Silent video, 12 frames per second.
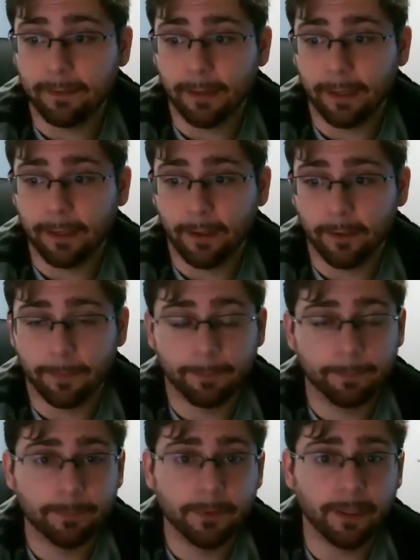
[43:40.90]
to like other
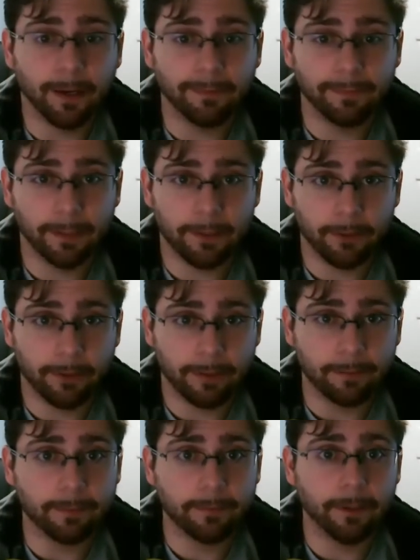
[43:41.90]
stuff. Like you can,
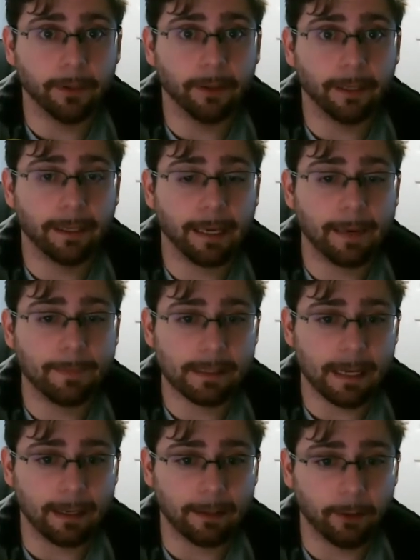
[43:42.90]
yeah. you know, like
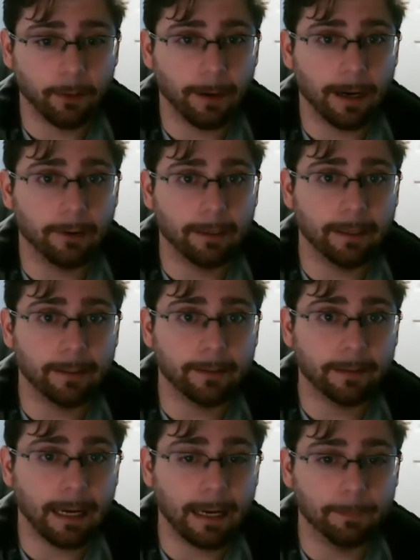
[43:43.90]
Amazon can go out
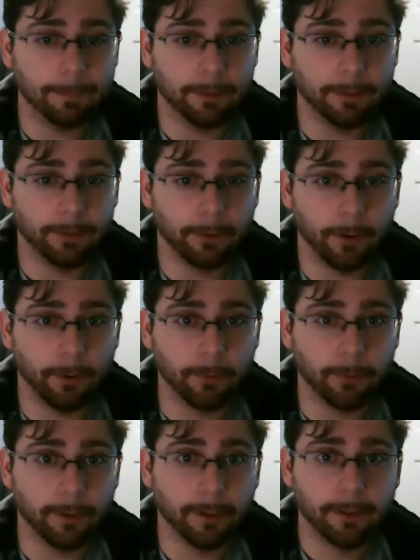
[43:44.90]
and kind of build their
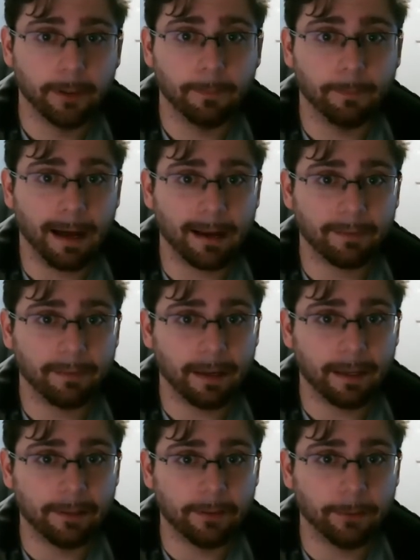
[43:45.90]
own
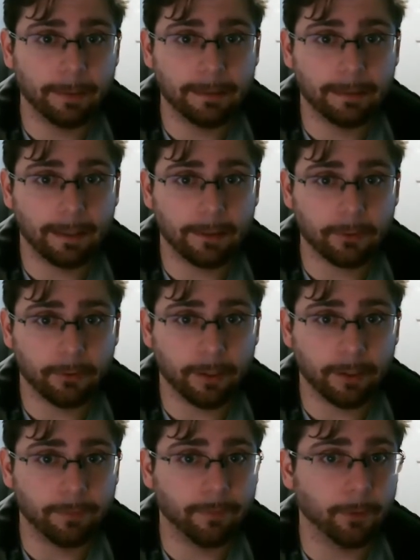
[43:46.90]
modified, tweaked
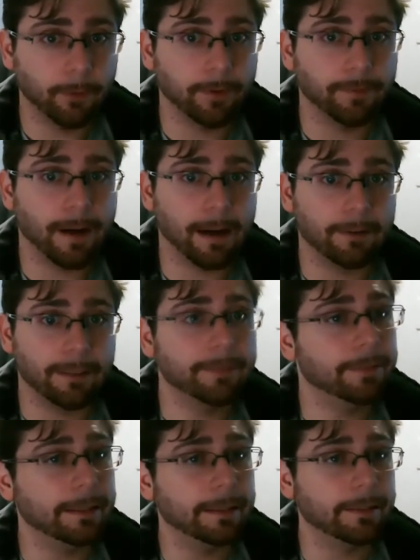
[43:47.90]
Android for the Fire
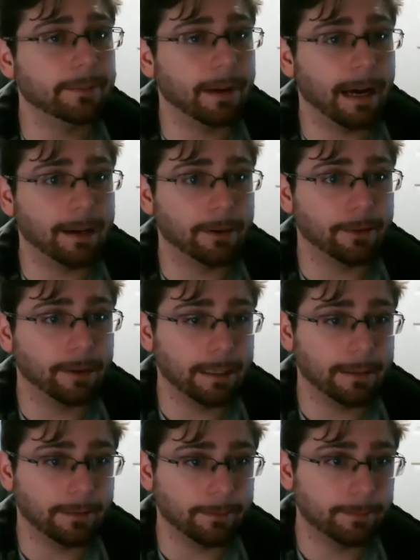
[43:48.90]
TV and the Fire
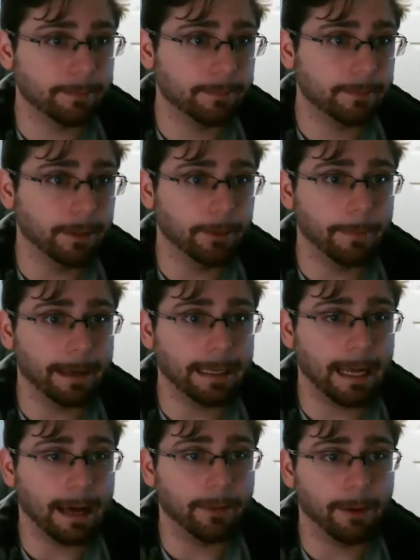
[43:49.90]
in, you know, make
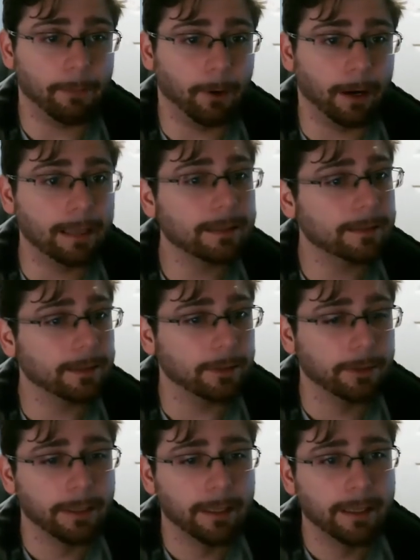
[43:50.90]
it how they want.
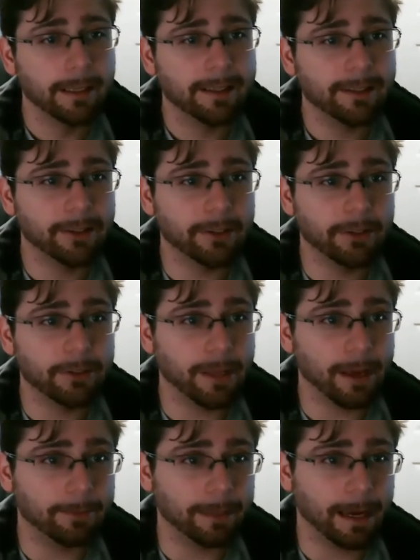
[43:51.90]
So you couldn't so do I
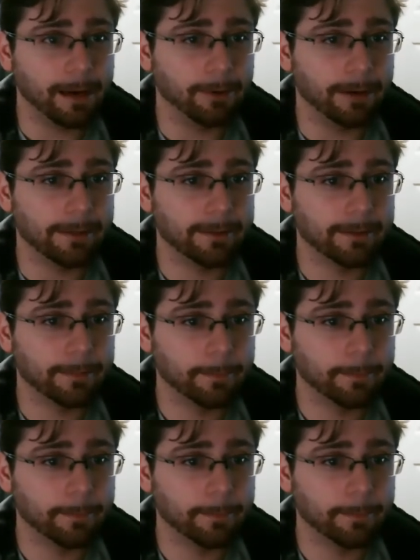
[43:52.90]
that with iOS.